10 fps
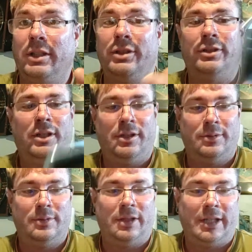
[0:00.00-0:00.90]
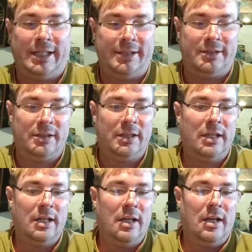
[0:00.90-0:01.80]
a good hold on it.
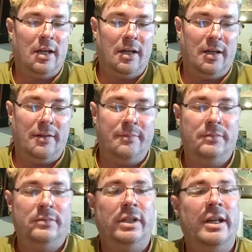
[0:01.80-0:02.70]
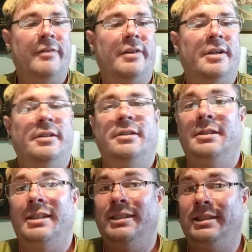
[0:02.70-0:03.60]
You have
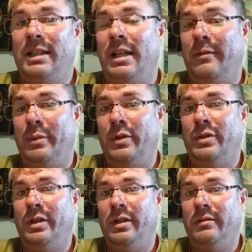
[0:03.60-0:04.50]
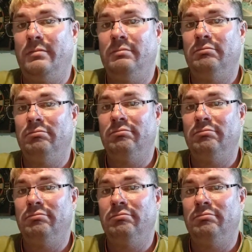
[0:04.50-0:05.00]
a side button